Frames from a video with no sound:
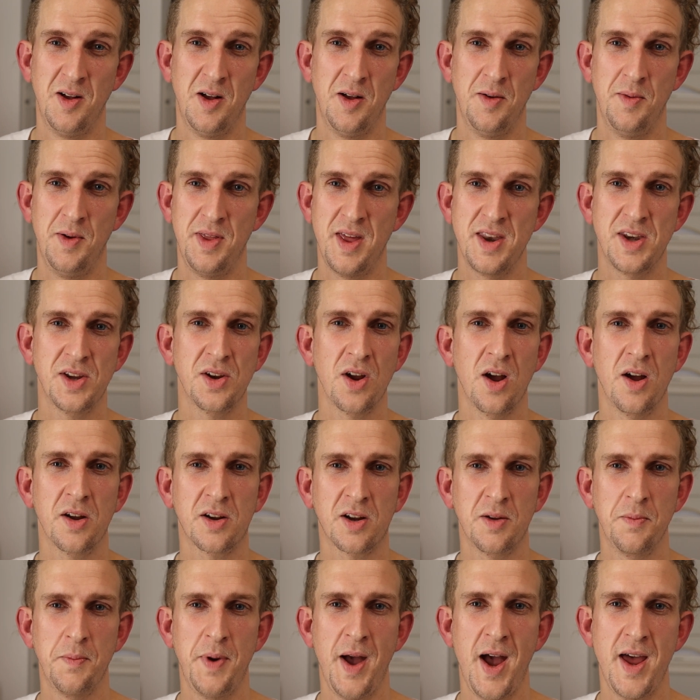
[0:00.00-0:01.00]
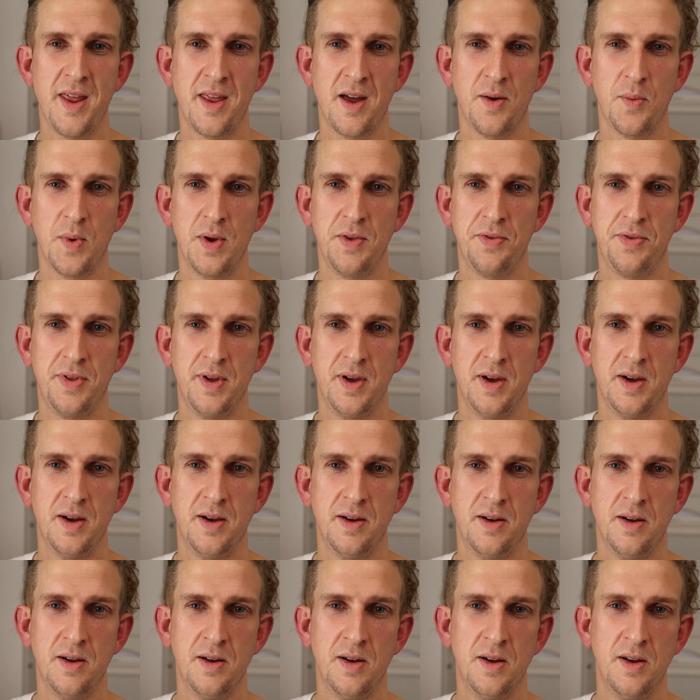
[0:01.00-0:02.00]
But then you got to compare that with
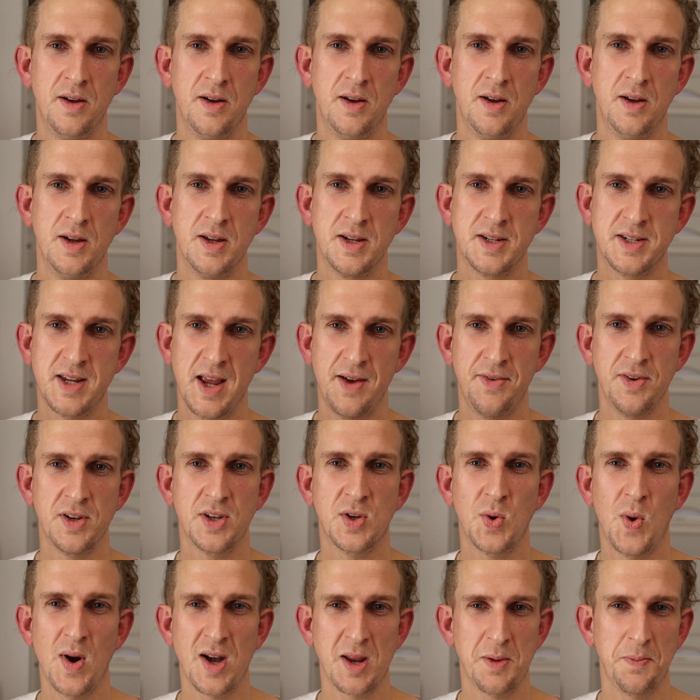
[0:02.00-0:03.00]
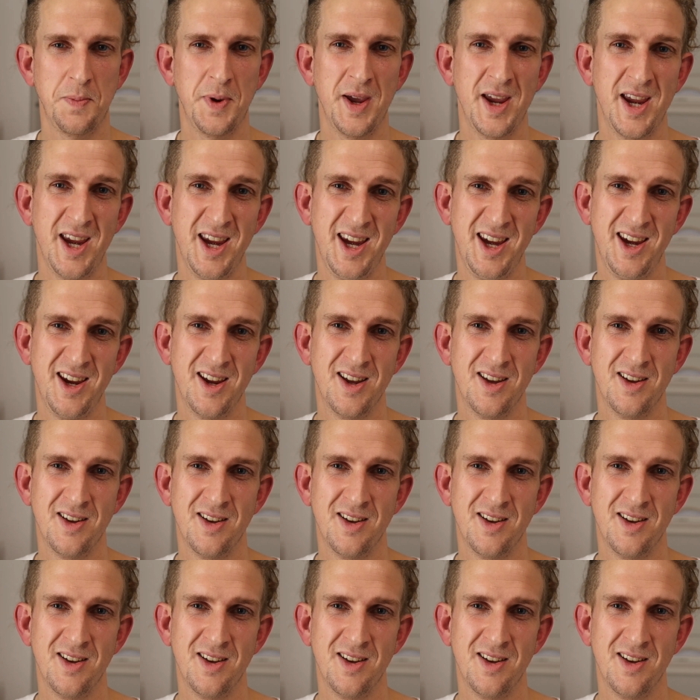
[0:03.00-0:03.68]
the 720p